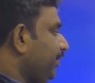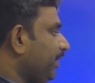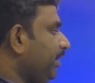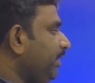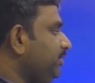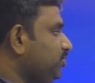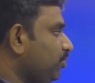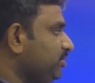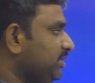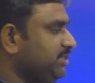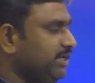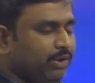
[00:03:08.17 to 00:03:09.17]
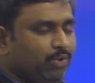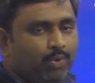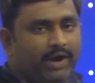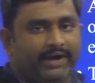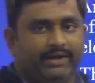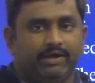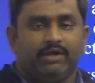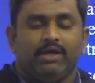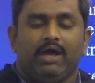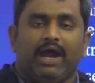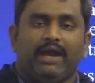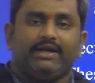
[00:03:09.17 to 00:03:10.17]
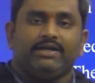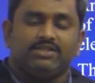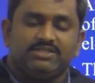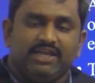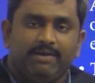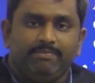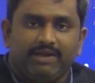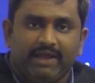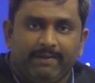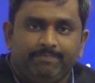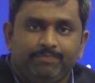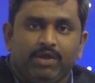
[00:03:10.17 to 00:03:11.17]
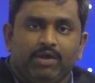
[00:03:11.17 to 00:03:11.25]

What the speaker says: triggering source is required. And at the same time,